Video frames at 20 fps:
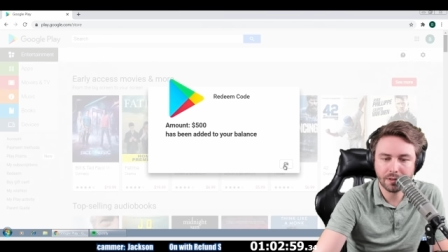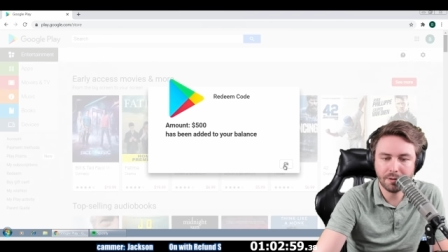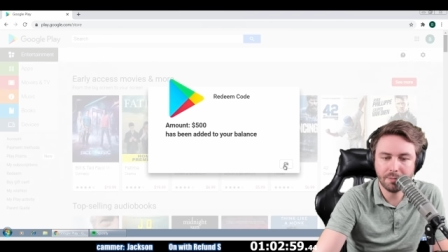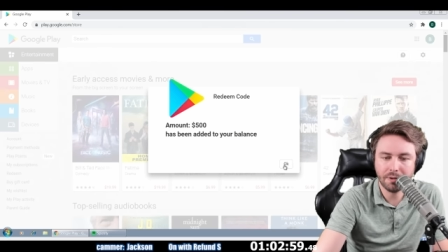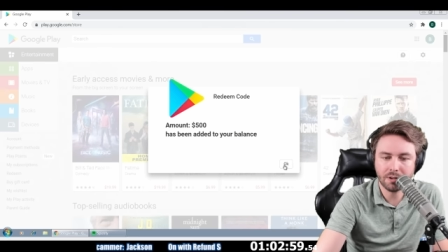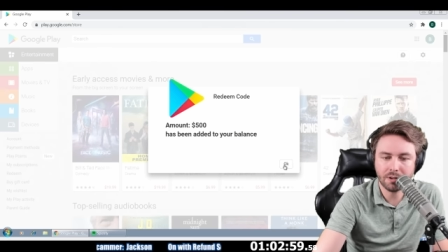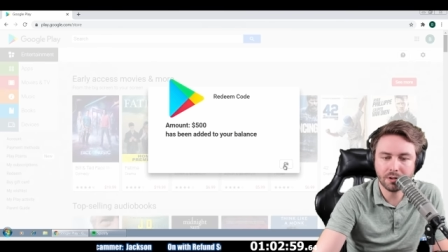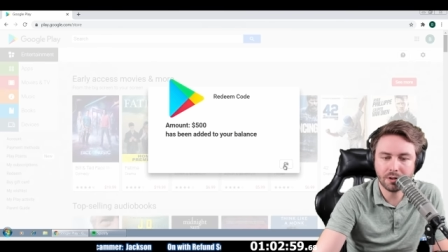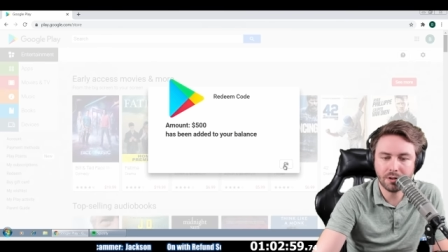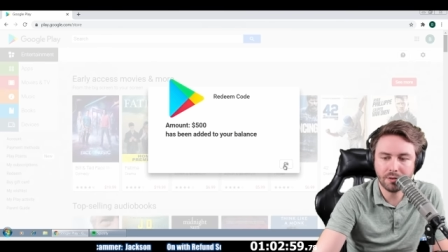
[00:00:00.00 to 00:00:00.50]
Let you me
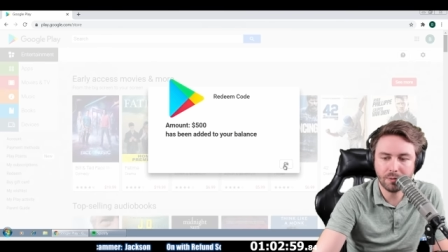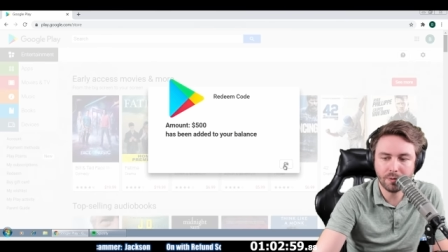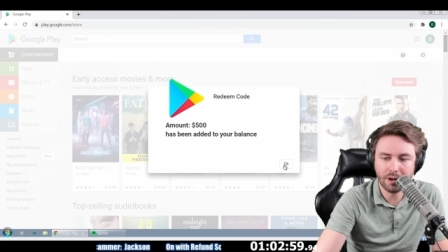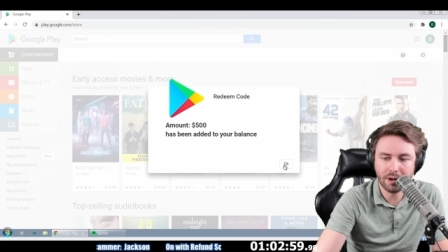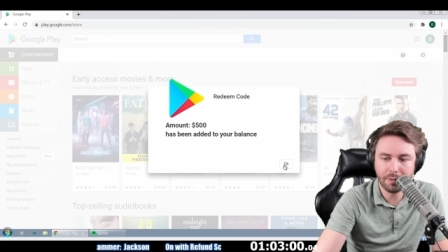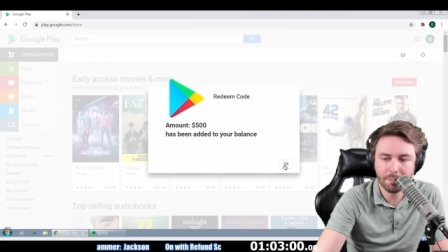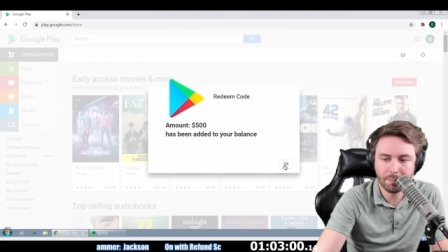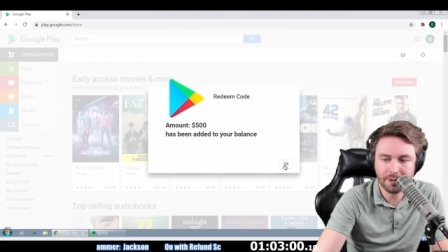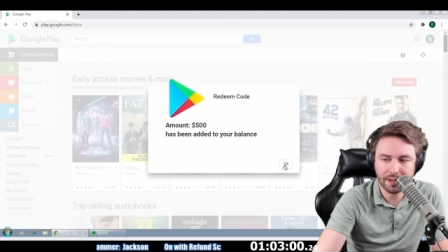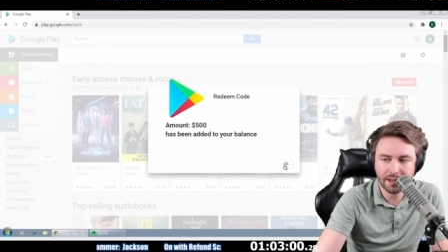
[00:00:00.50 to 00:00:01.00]
need call to you give right
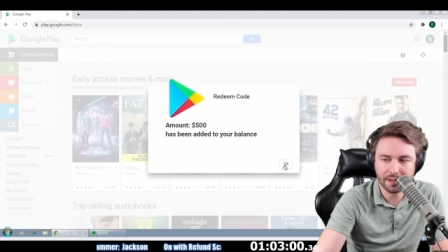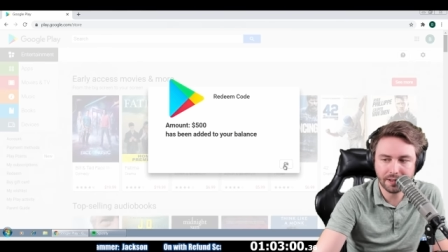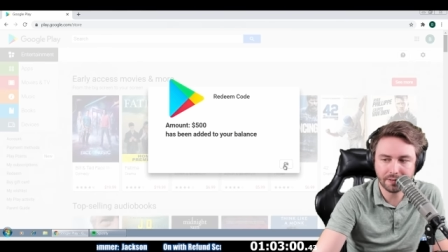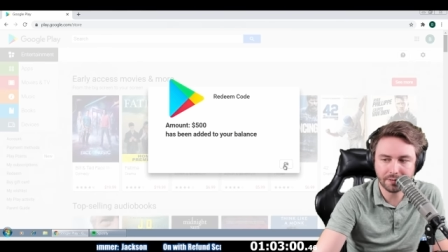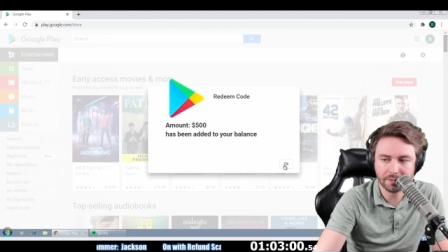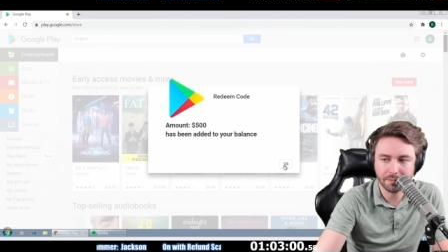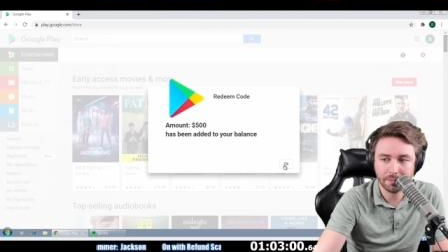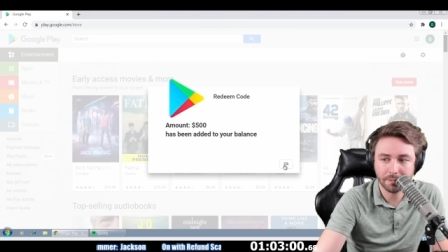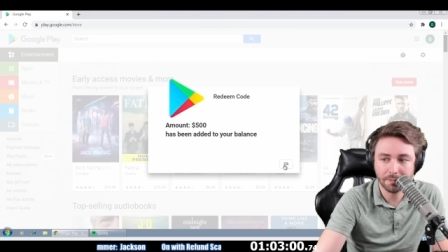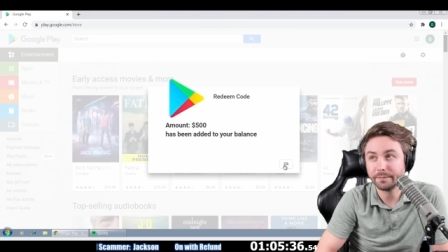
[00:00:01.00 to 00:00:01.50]
it to back. me
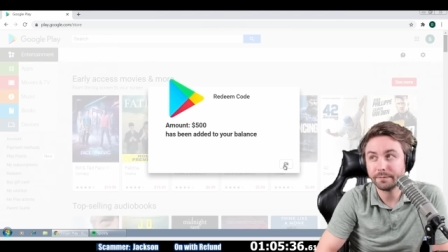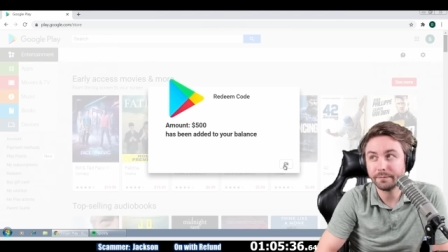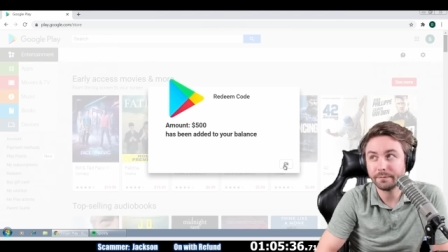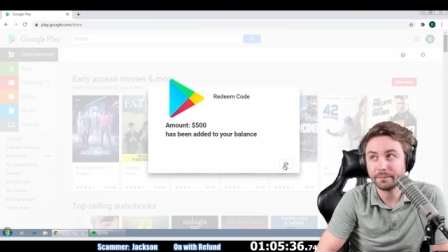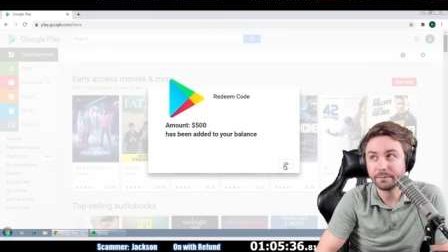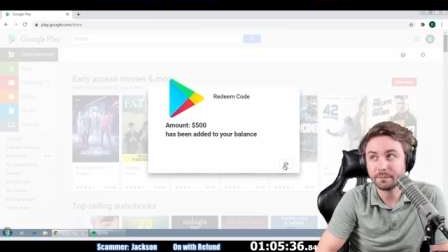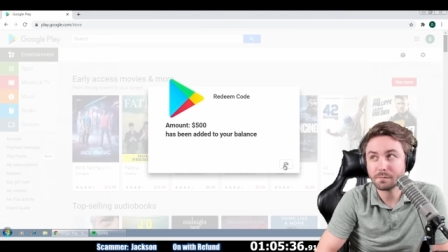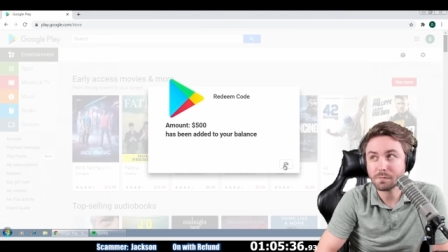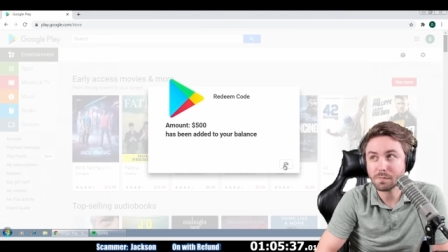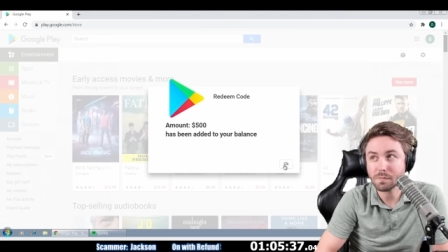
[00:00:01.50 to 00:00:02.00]
first.
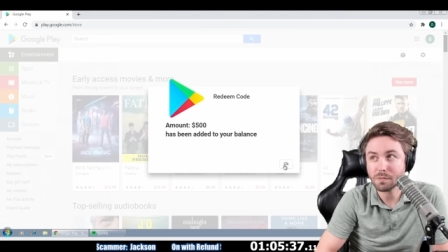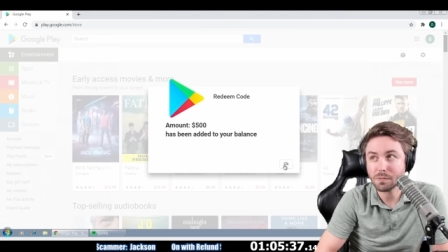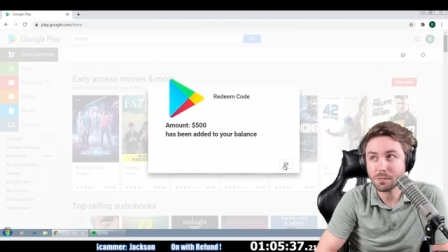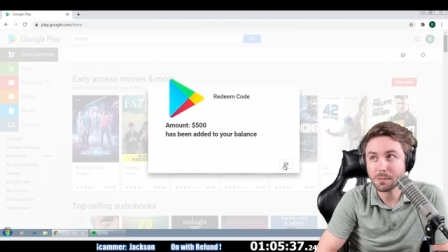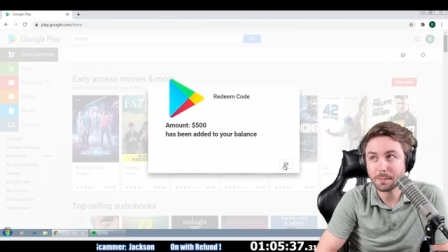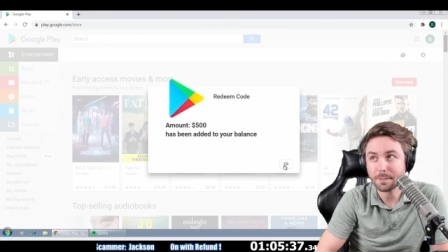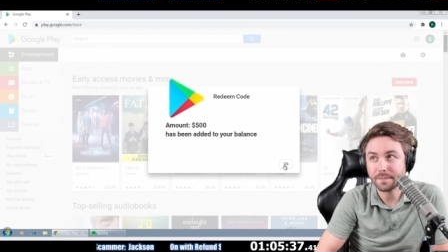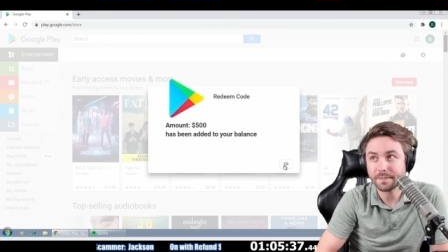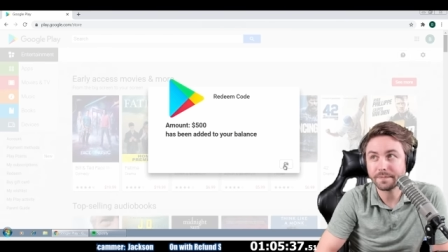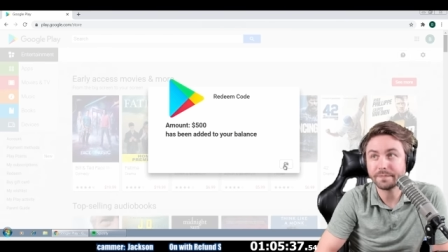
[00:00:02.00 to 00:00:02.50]
Yes, uh,